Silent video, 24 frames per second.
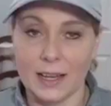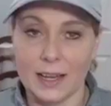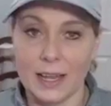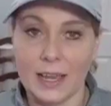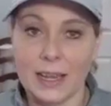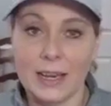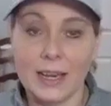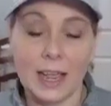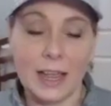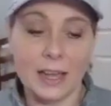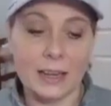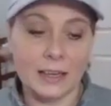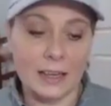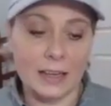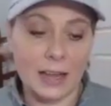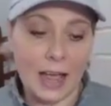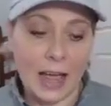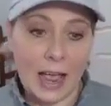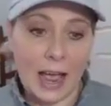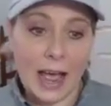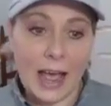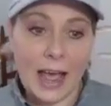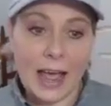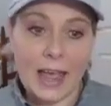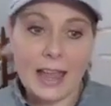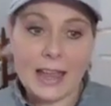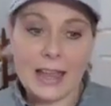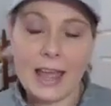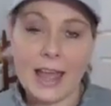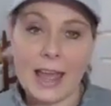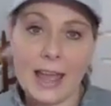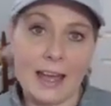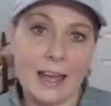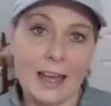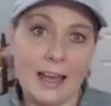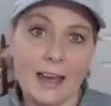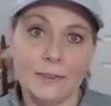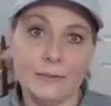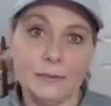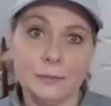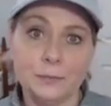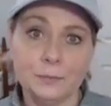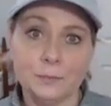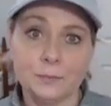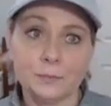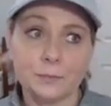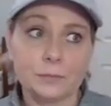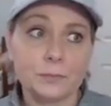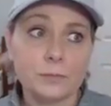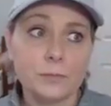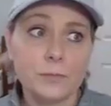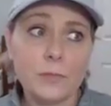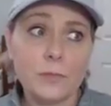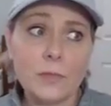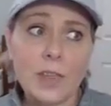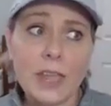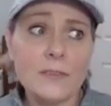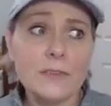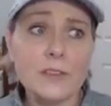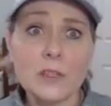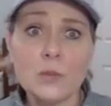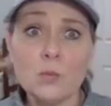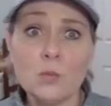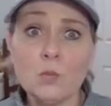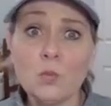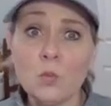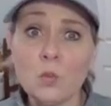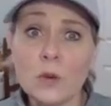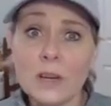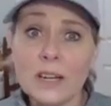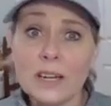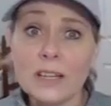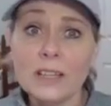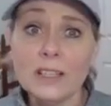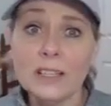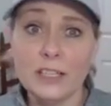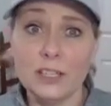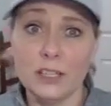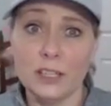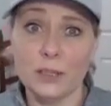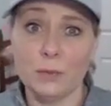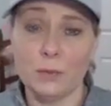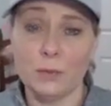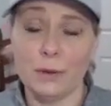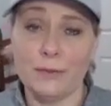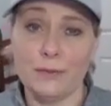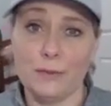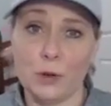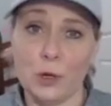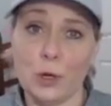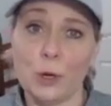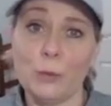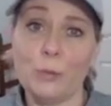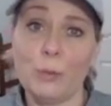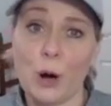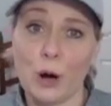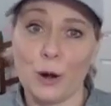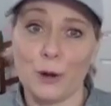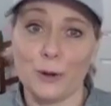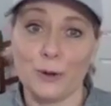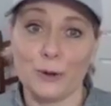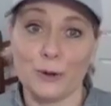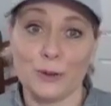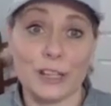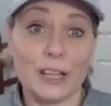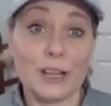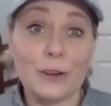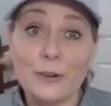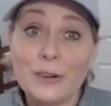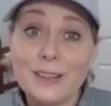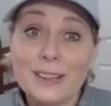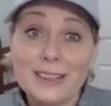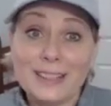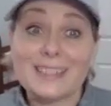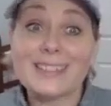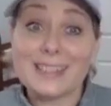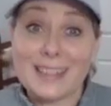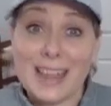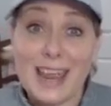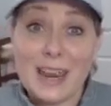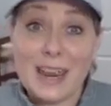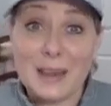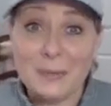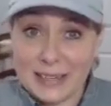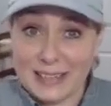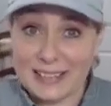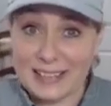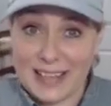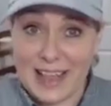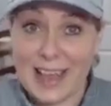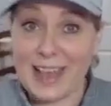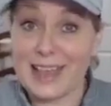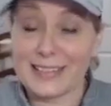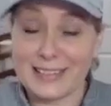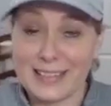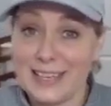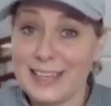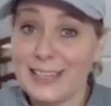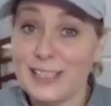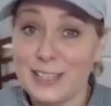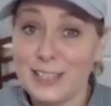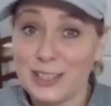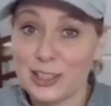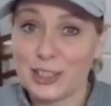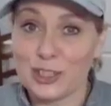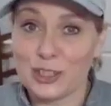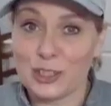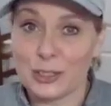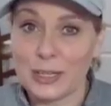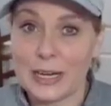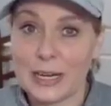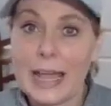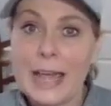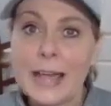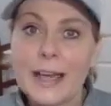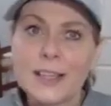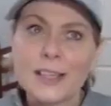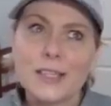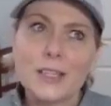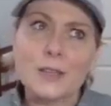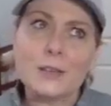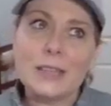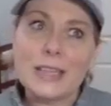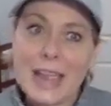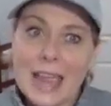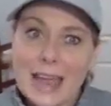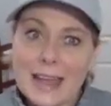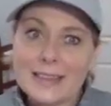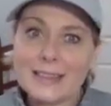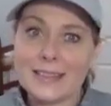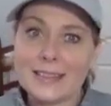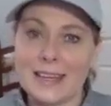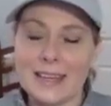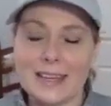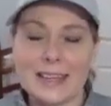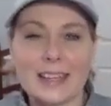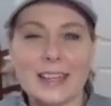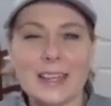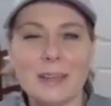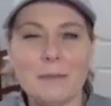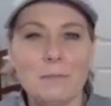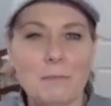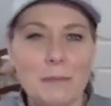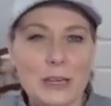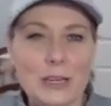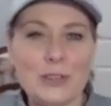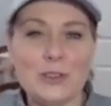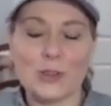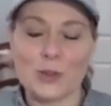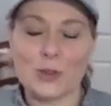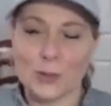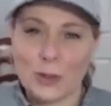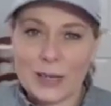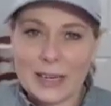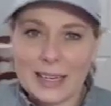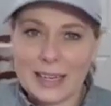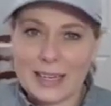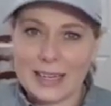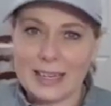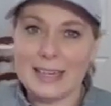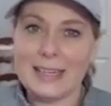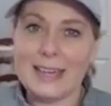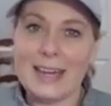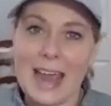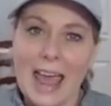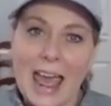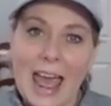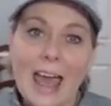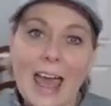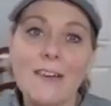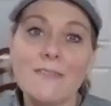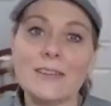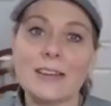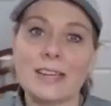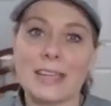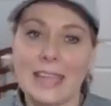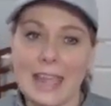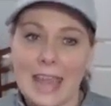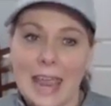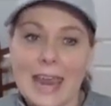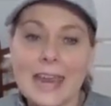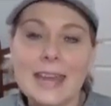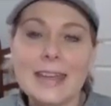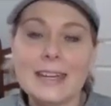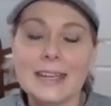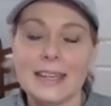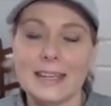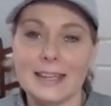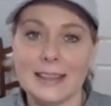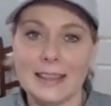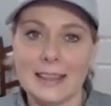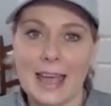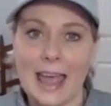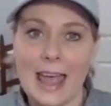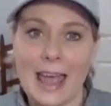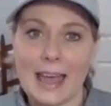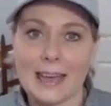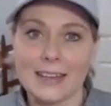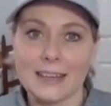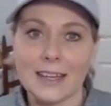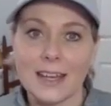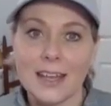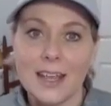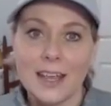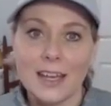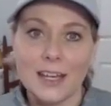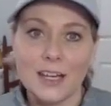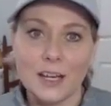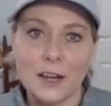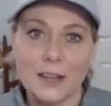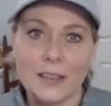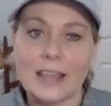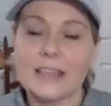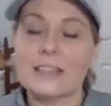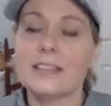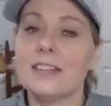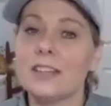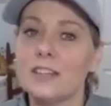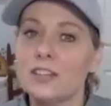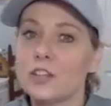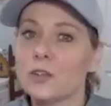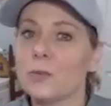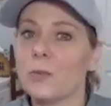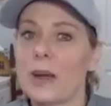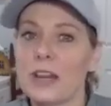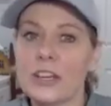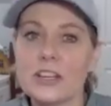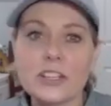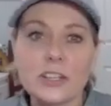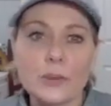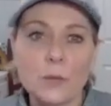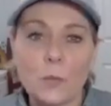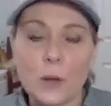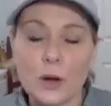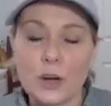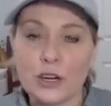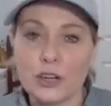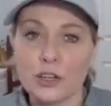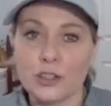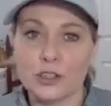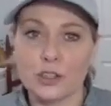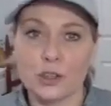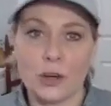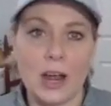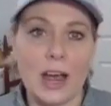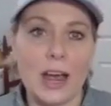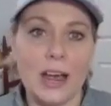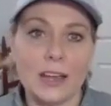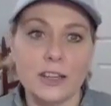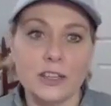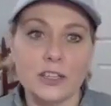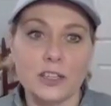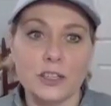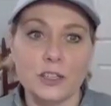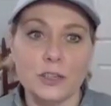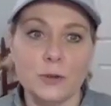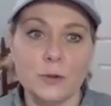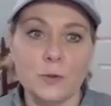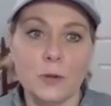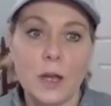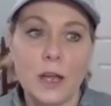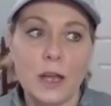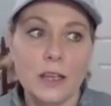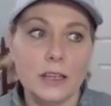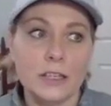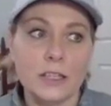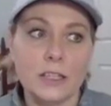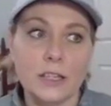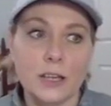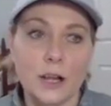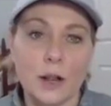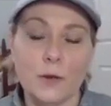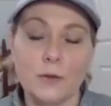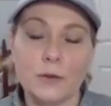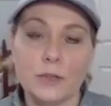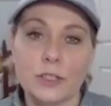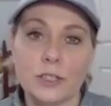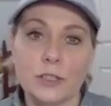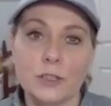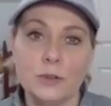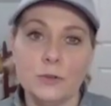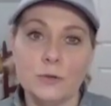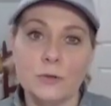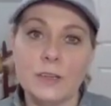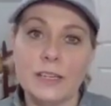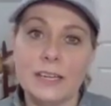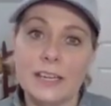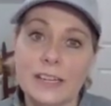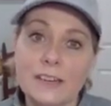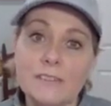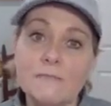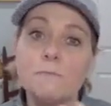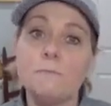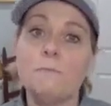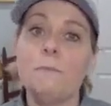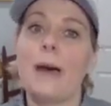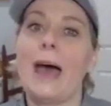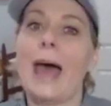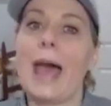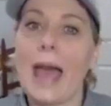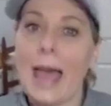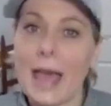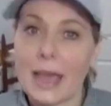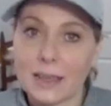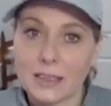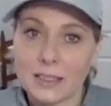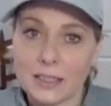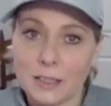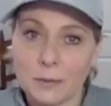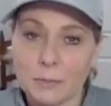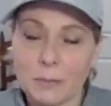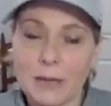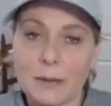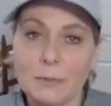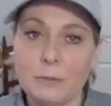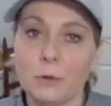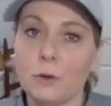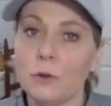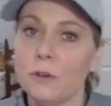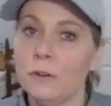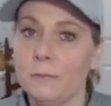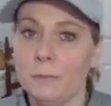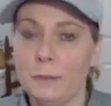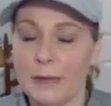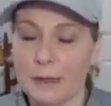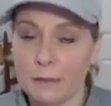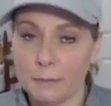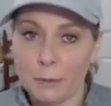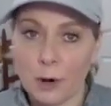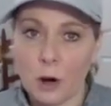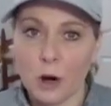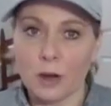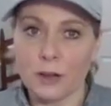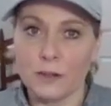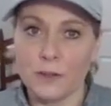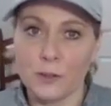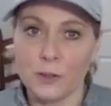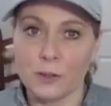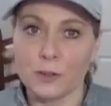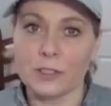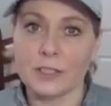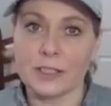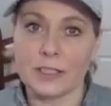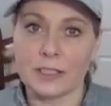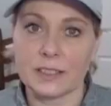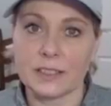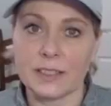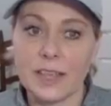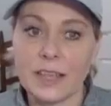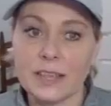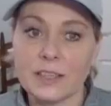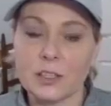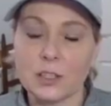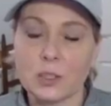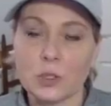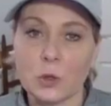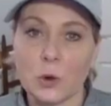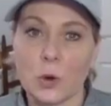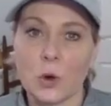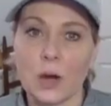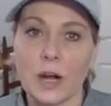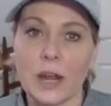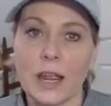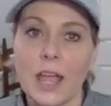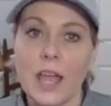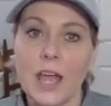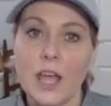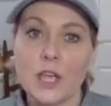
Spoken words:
And I have some really good referral partners that are in the same exact industry. So yes, it can be tricky navigating that, that situation where you're trying to, to give back to people who've been a part of your success story.